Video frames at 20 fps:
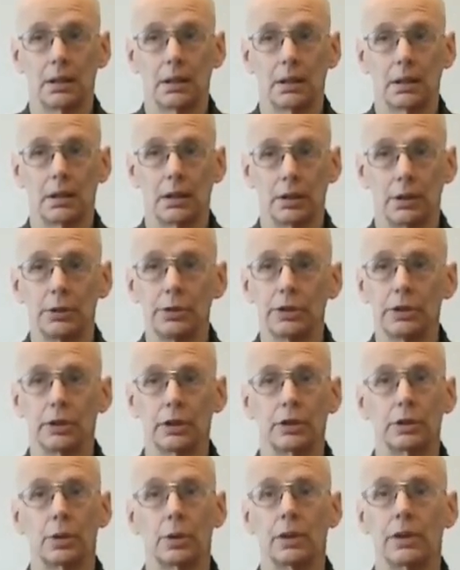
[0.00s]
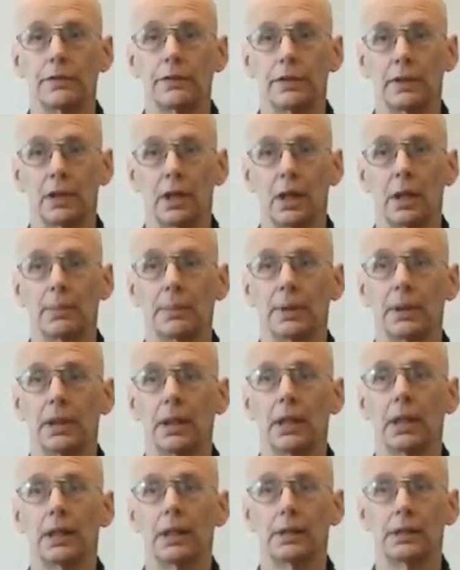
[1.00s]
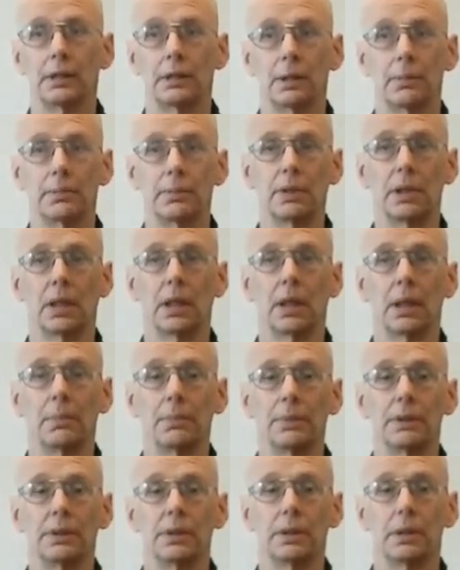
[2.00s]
hallucinatory phenomena and sometimes